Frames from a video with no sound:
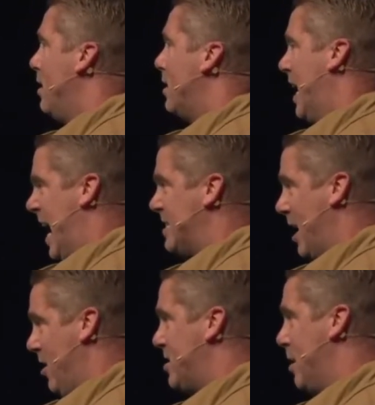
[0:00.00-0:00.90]
Can I
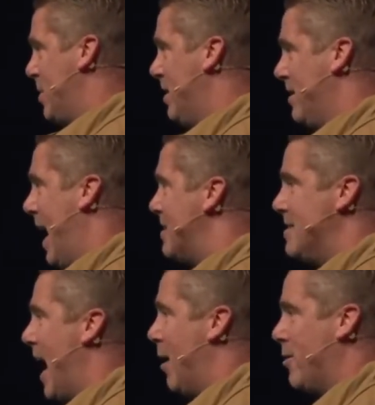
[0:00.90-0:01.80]
tell you something? That's
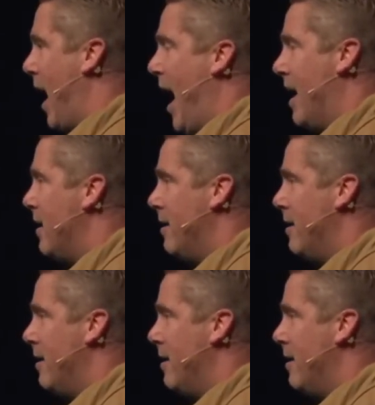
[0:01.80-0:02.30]
not okay.